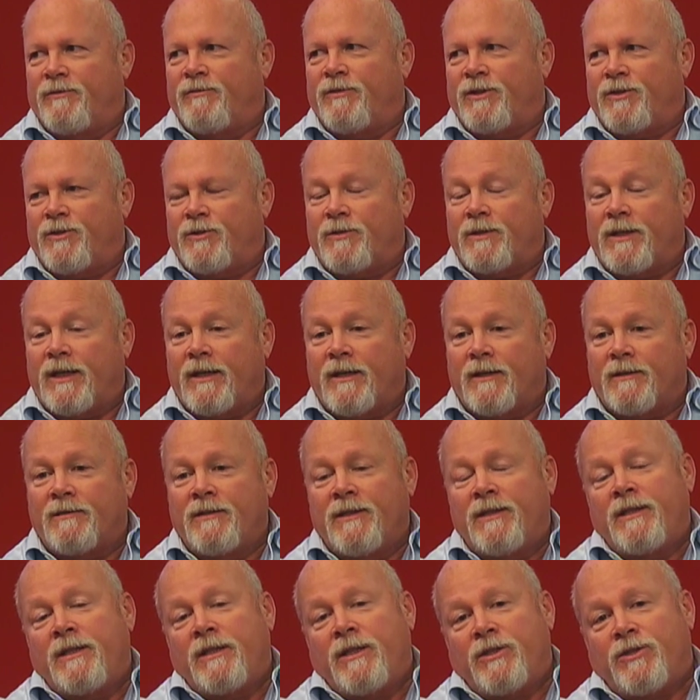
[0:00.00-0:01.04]
in revenue. Yeah.
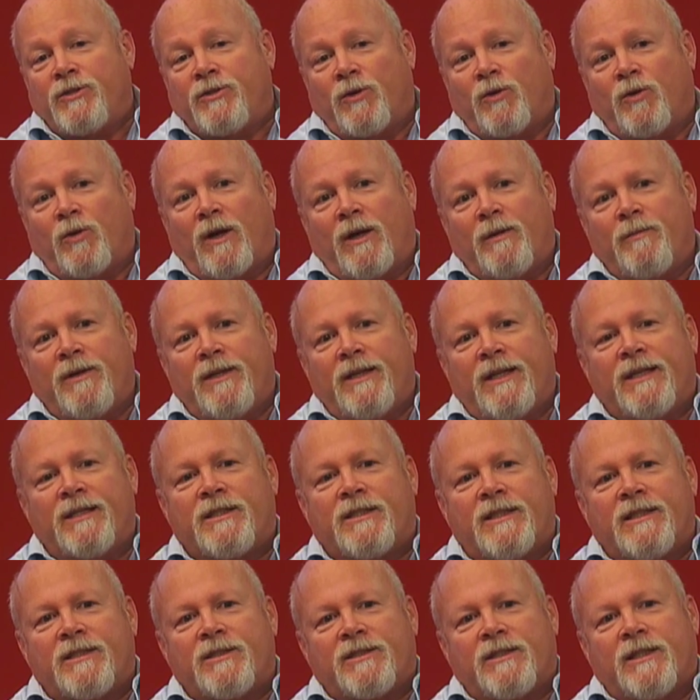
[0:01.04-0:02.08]
So I mean,
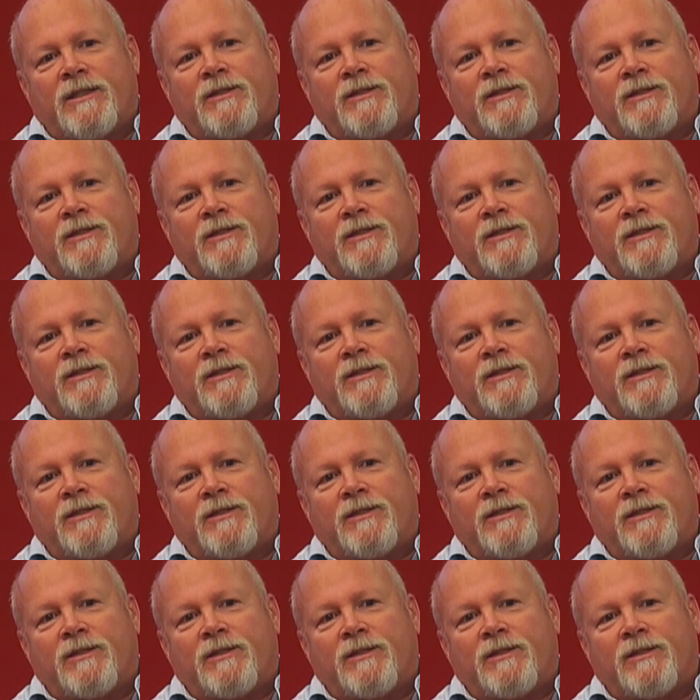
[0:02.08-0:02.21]
it's